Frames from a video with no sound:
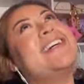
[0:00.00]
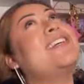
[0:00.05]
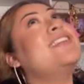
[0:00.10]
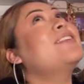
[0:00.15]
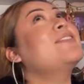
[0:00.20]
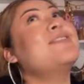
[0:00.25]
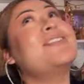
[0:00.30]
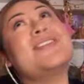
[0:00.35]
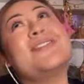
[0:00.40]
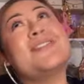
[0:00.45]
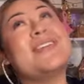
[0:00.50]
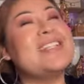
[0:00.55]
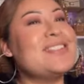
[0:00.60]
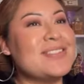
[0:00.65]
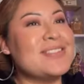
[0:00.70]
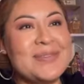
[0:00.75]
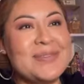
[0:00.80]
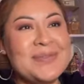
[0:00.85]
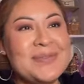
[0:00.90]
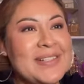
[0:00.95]
I love the rain
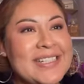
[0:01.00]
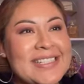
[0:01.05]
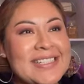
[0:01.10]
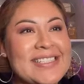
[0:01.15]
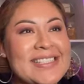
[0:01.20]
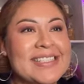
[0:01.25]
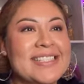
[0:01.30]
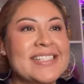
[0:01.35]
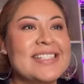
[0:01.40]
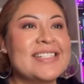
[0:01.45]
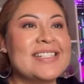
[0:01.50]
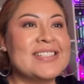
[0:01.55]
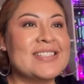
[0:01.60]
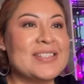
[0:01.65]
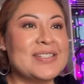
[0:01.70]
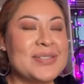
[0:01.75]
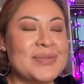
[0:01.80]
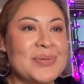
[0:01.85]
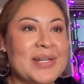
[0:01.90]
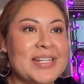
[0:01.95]
so much. So
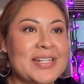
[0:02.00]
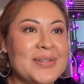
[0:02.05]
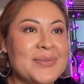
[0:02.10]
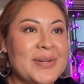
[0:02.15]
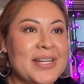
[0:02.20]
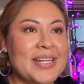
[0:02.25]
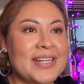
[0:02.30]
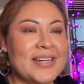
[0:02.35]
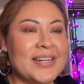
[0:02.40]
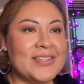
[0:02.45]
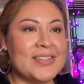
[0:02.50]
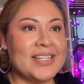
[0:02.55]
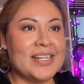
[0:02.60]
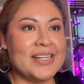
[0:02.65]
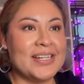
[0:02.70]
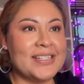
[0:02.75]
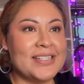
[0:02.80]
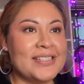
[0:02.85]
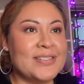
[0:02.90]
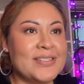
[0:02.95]
it's raining right now, you
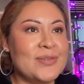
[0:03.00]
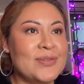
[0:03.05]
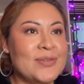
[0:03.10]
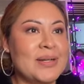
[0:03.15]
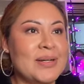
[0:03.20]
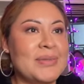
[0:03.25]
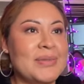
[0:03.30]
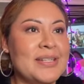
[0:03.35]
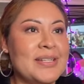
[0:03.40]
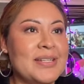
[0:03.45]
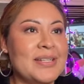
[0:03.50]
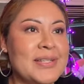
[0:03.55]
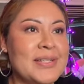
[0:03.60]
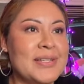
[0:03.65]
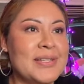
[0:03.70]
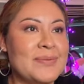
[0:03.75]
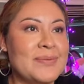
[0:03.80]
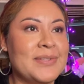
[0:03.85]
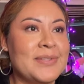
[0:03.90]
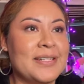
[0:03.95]
guys. Oh, I'm not even
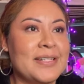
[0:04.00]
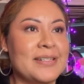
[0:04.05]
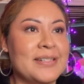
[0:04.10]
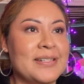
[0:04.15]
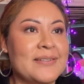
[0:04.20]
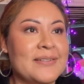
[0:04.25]
zoomed in.